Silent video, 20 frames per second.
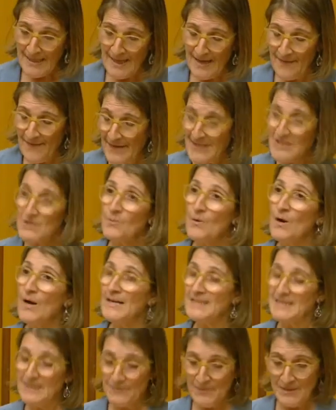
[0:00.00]
And that's
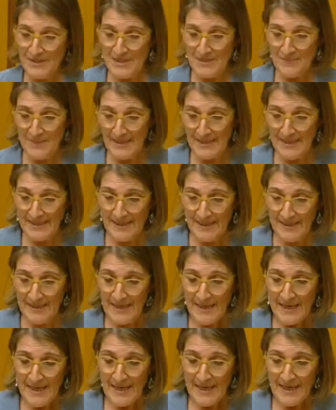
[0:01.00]
why, Deputy Speaker,
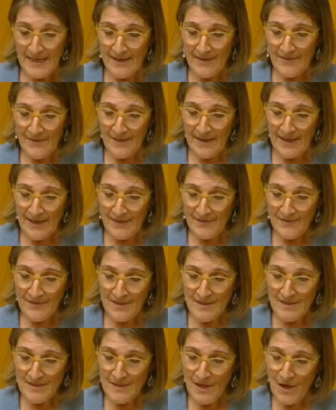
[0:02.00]

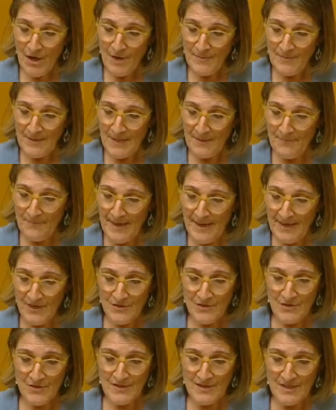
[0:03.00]
these home care
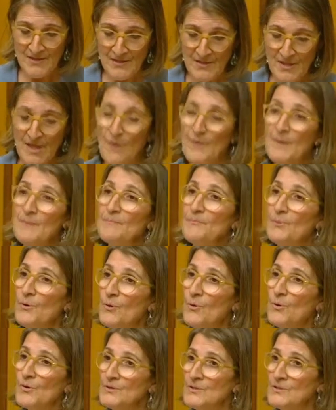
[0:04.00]
packages are so
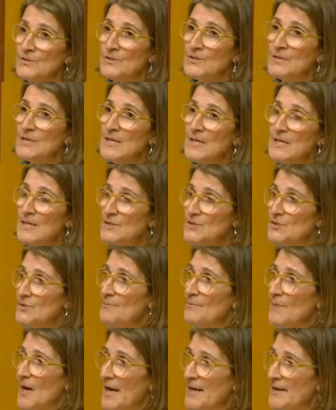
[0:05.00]
important to
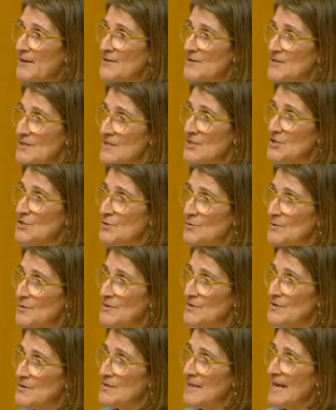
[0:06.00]
my
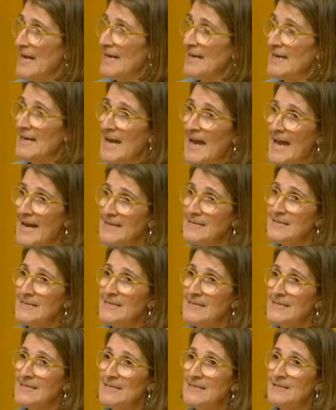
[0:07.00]
constituents, and
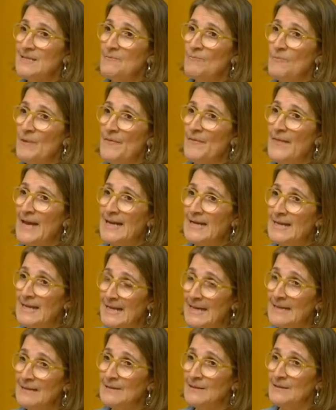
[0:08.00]
accessing them when they
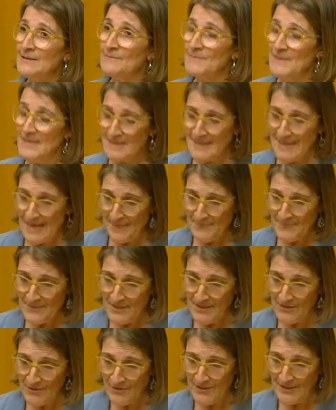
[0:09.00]
need them is
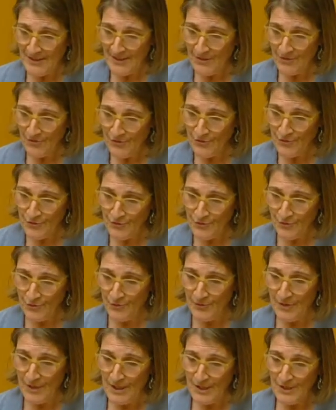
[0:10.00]
absolutely
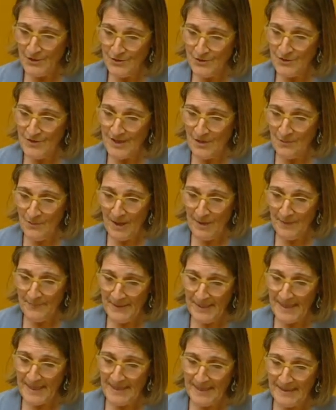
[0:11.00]
crucial to their
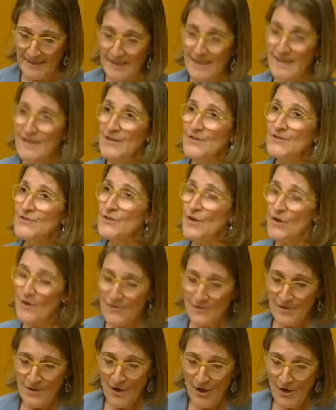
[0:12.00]
well-being.
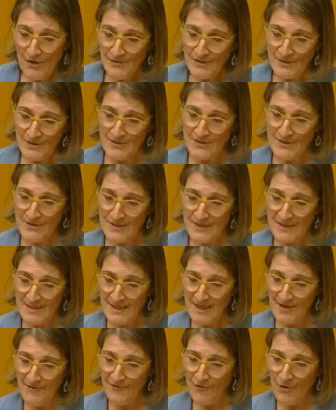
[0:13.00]
So the onus is
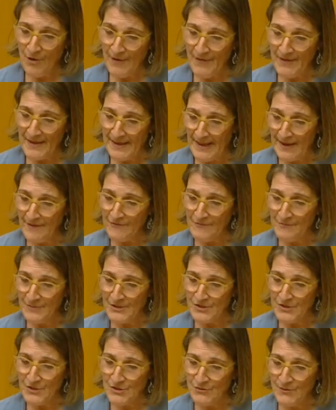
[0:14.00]
therefore on the
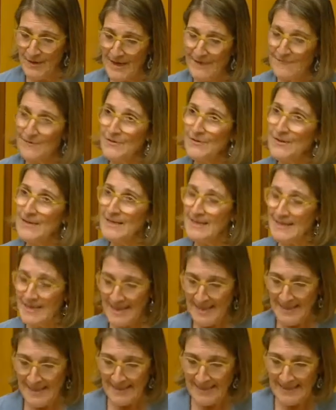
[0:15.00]
government to do everything
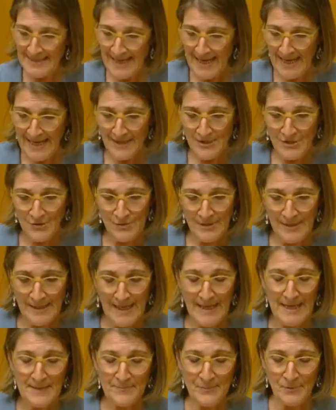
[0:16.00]
it can to
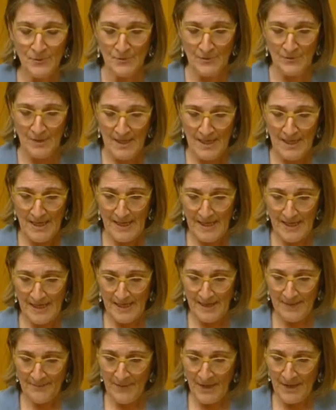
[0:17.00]
enable
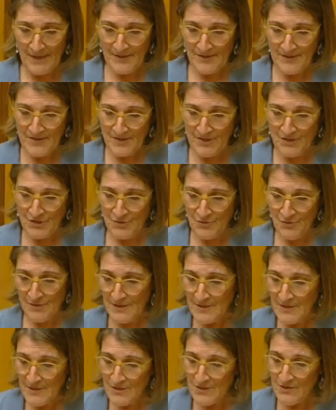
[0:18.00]
my
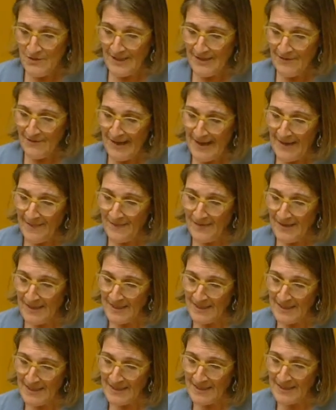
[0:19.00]
constituents to live out their
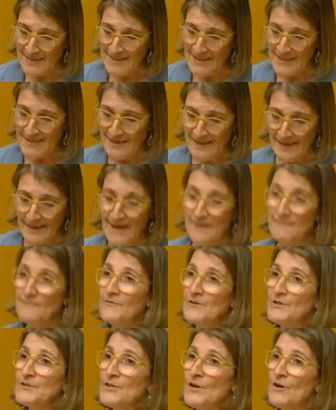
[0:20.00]
years in the
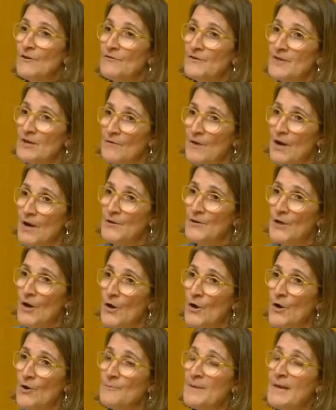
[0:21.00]
comfort of their own
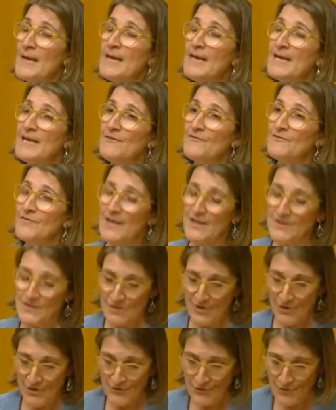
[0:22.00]
home if they
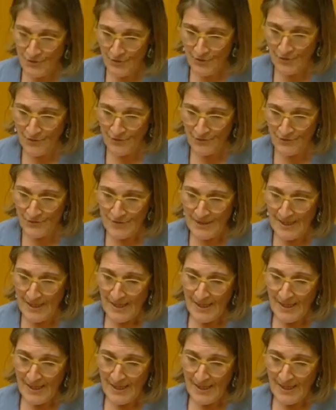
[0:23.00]
so choose.